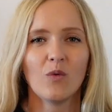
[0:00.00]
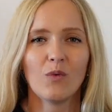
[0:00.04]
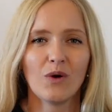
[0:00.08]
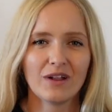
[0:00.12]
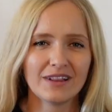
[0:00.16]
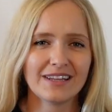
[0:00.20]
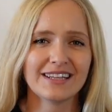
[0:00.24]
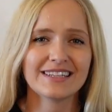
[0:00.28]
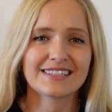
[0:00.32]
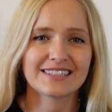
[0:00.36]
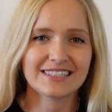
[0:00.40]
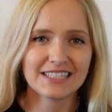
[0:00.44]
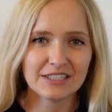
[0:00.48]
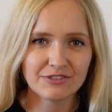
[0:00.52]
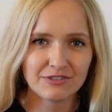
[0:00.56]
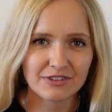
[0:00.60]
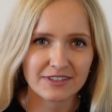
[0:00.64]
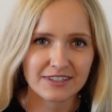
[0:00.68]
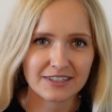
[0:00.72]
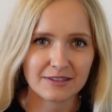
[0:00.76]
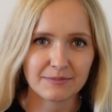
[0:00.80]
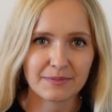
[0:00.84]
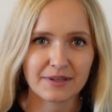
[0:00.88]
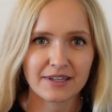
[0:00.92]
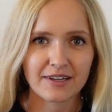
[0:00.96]
Well, it's
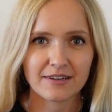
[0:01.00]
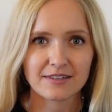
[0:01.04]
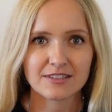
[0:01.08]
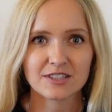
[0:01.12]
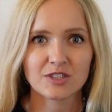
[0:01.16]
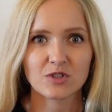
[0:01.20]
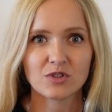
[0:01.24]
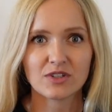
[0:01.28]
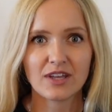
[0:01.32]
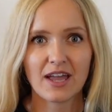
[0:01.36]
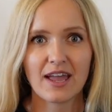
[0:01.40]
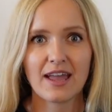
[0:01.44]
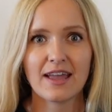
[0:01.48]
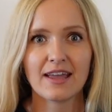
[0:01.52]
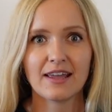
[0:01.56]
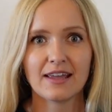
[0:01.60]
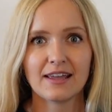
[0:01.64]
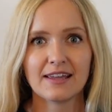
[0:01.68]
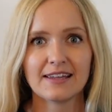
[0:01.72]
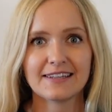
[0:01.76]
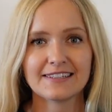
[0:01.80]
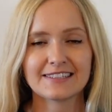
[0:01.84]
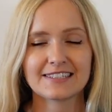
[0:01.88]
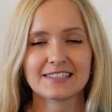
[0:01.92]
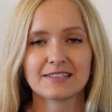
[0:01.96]
difficult because
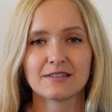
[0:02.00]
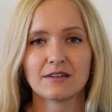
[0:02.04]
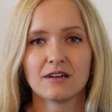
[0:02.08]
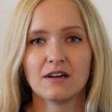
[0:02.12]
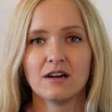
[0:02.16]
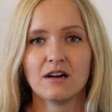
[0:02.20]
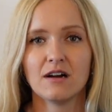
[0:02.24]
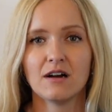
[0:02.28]
UK is